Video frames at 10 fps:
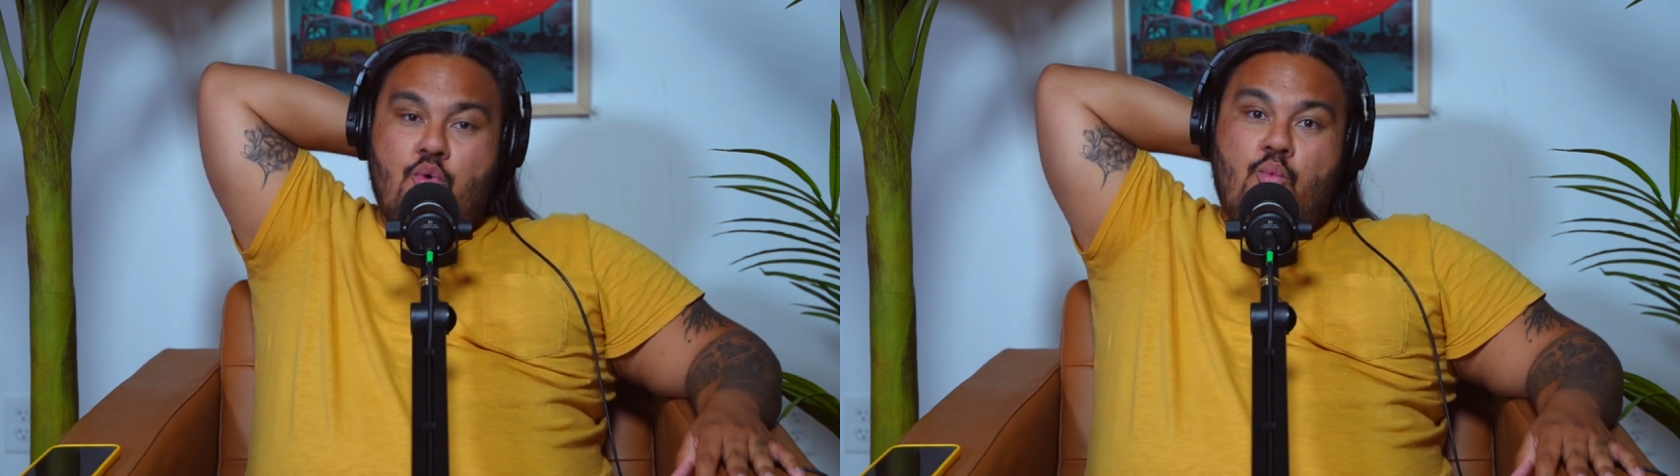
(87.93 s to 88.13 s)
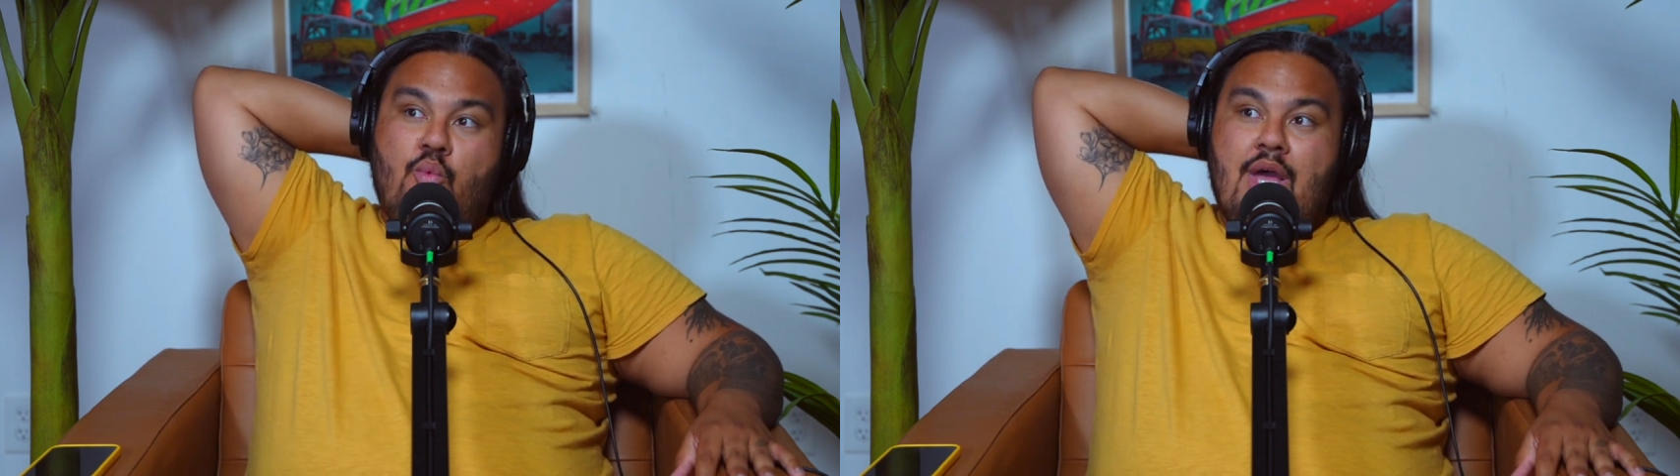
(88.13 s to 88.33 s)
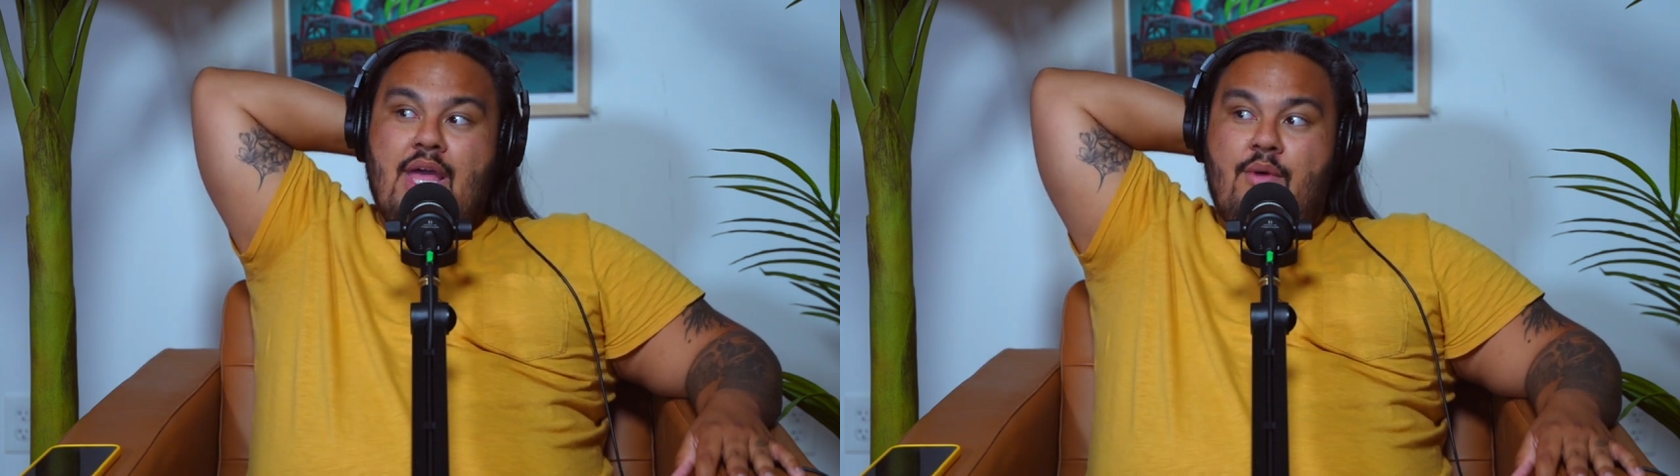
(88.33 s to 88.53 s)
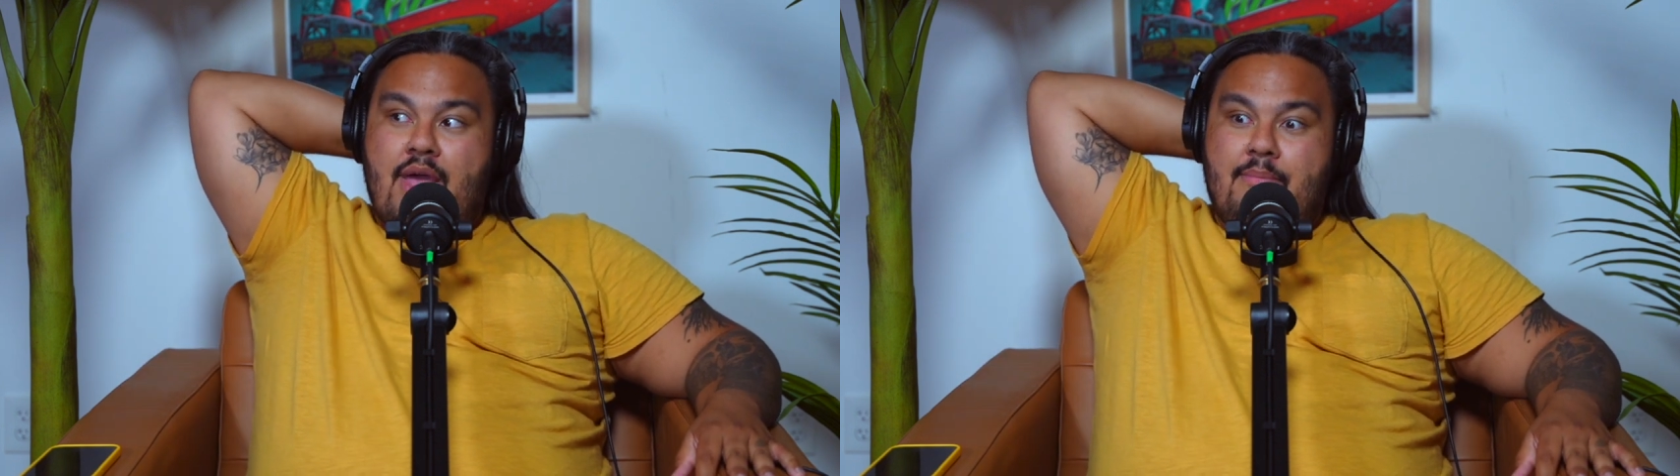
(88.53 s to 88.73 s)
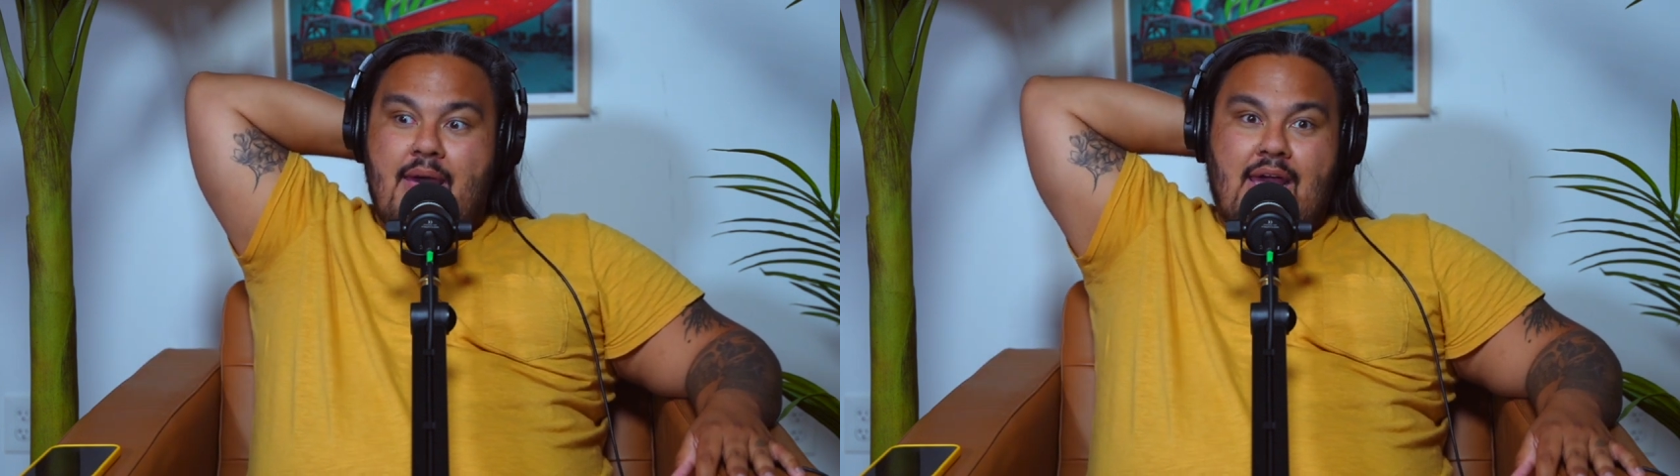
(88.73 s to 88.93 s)
way,
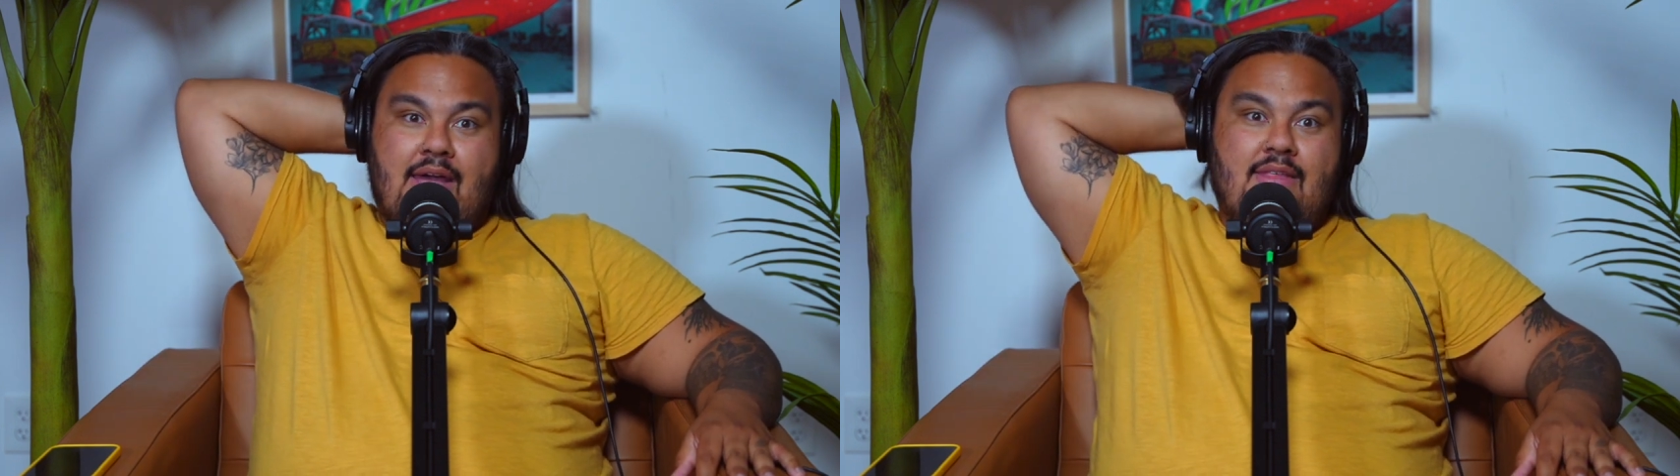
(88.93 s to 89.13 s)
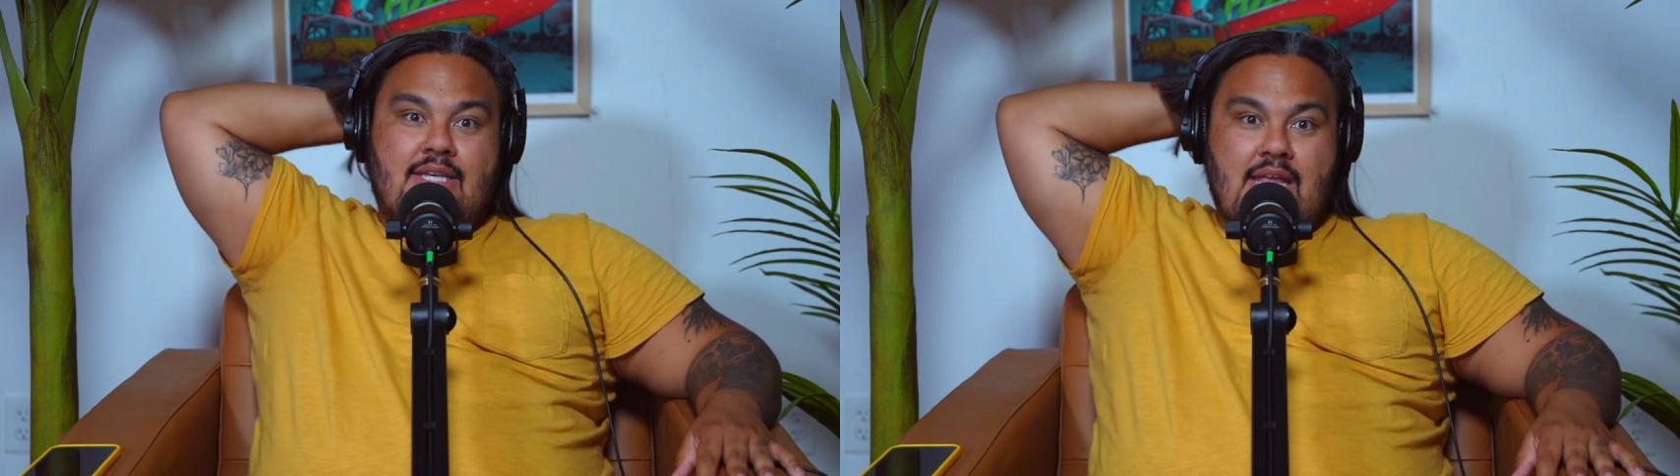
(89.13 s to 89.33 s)
way back in the